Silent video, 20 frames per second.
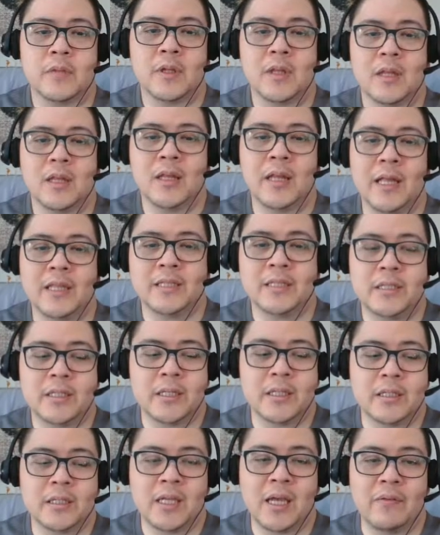let's
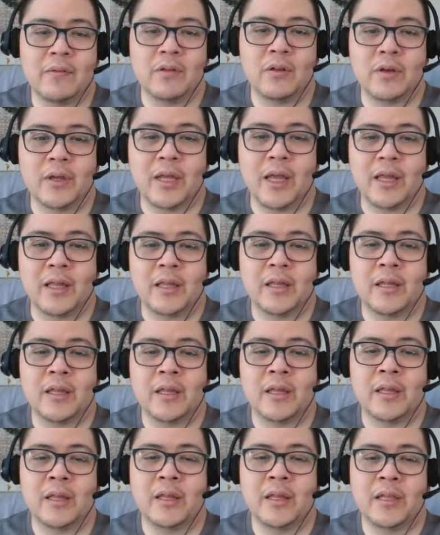just have a look at
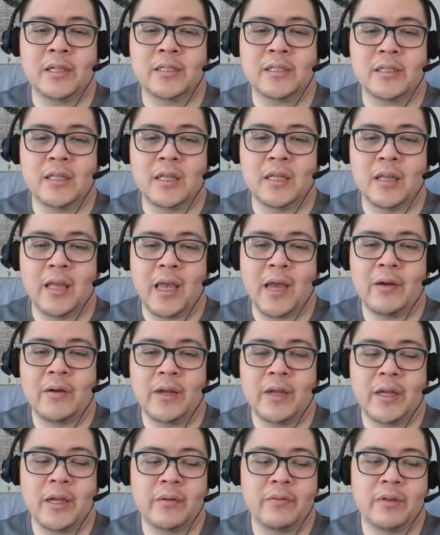this little area here with